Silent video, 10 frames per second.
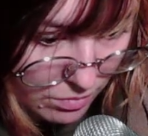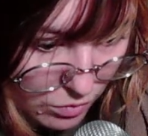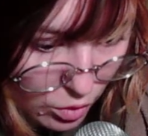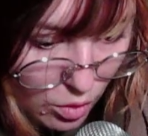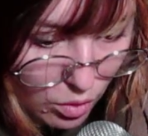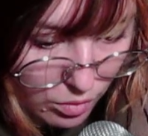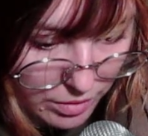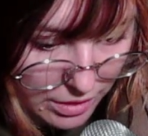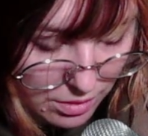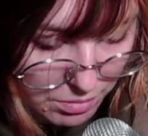Oh,
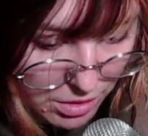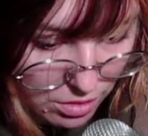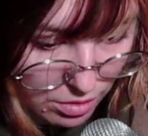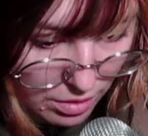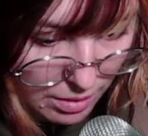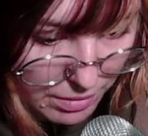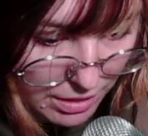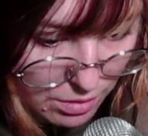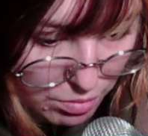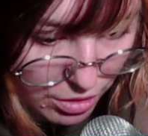I didn't mean to do that, but
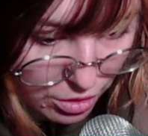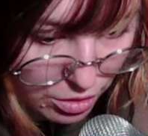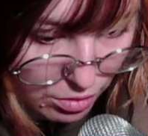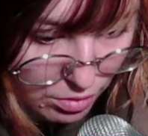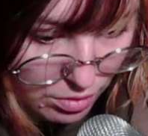that's pretty cute.